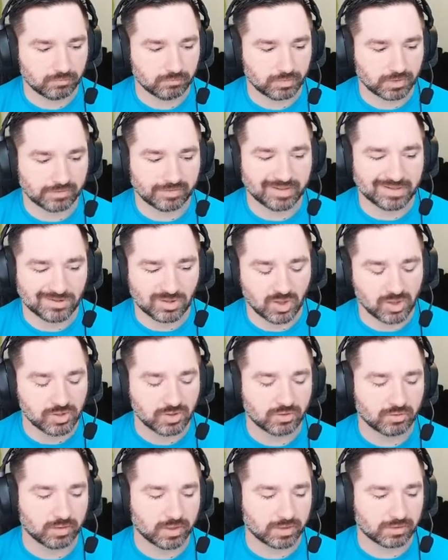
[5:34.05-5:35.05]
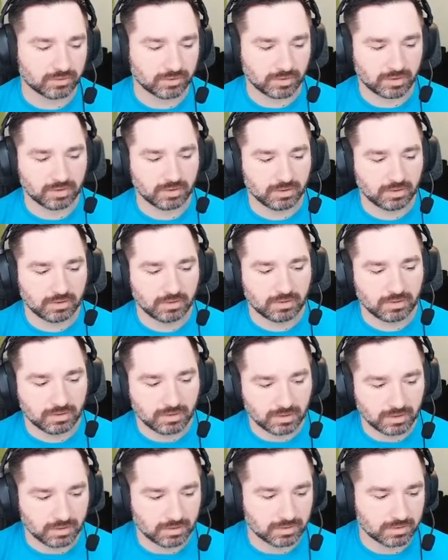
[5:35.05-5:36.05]
but if I change directory
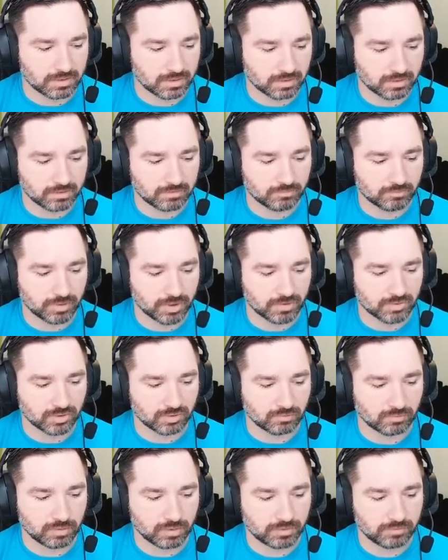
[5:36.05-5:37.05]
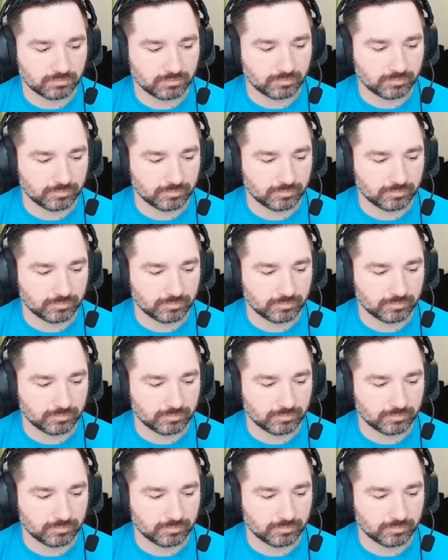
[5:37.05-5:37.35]
into project 1,